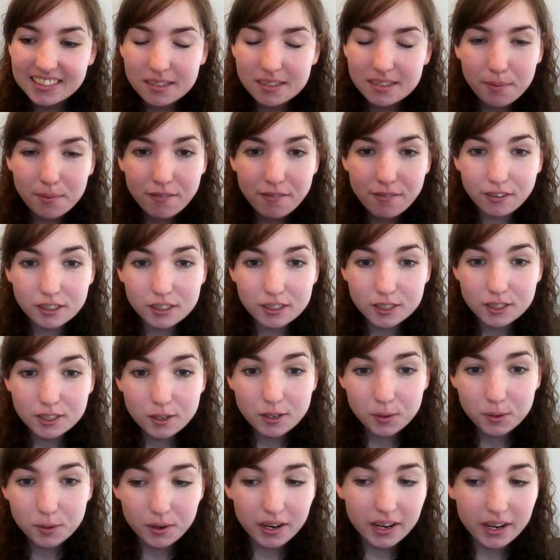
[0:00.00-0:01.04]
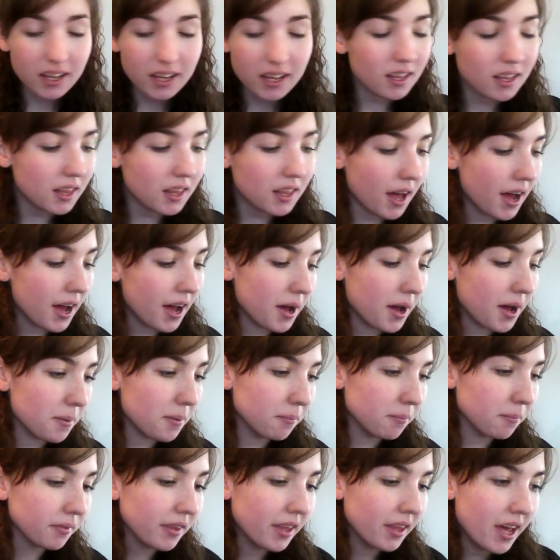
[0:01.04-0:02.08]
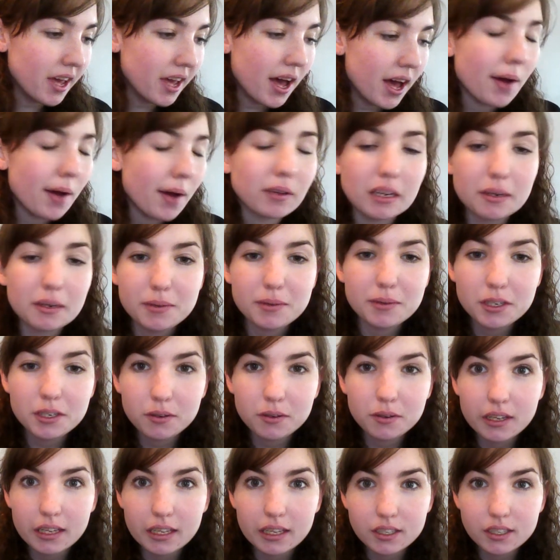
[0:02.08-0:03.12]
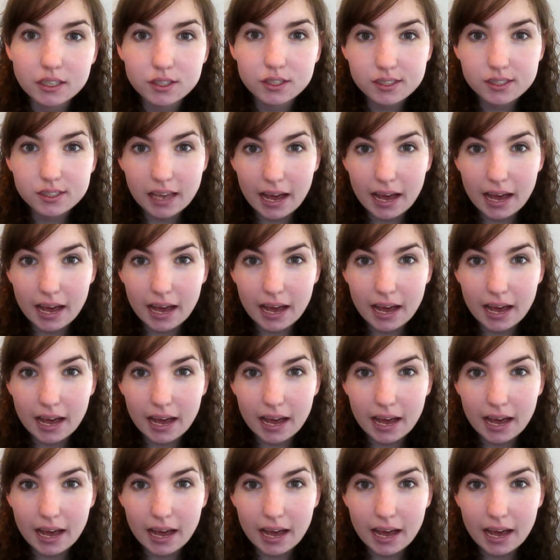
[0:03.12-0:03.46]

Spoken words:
is my first tutorial. I'm going to be doing just